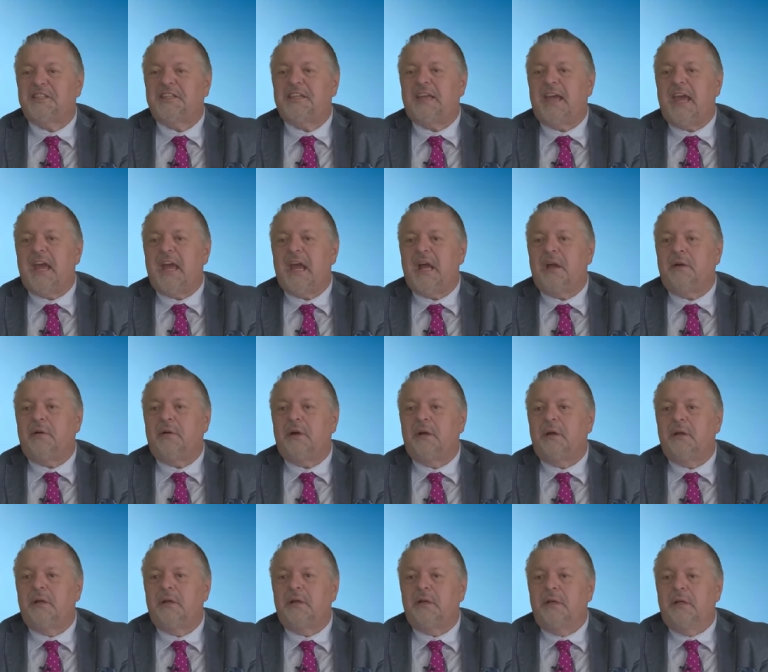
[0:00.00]
care
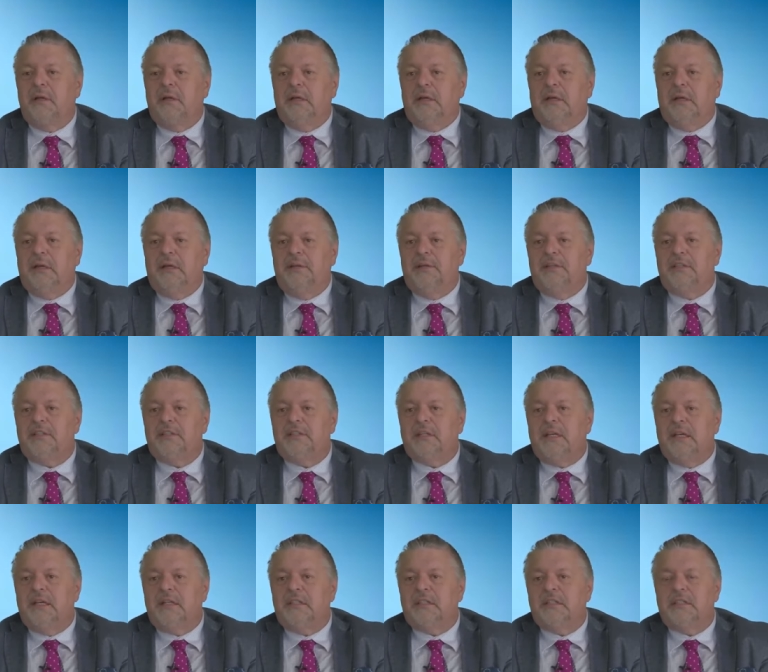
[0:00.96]
in the
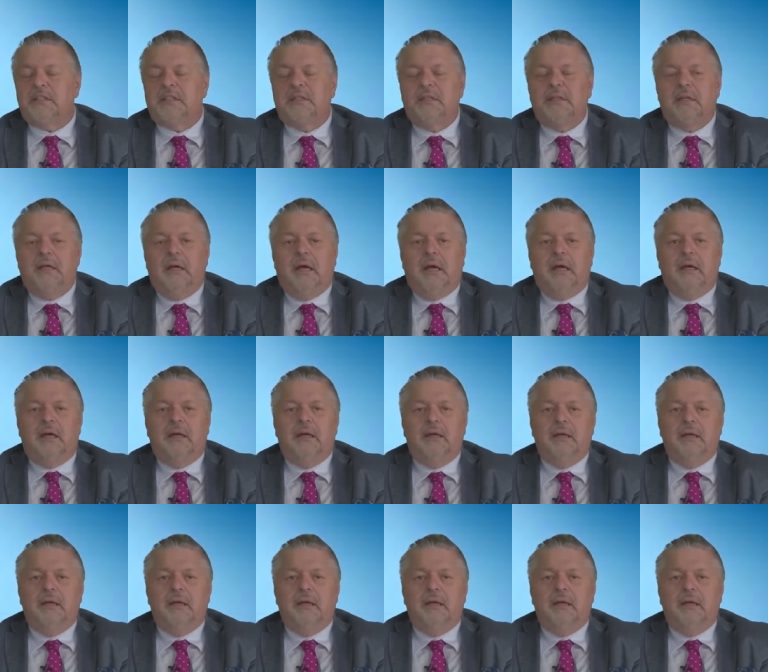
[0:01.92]
States, yeah,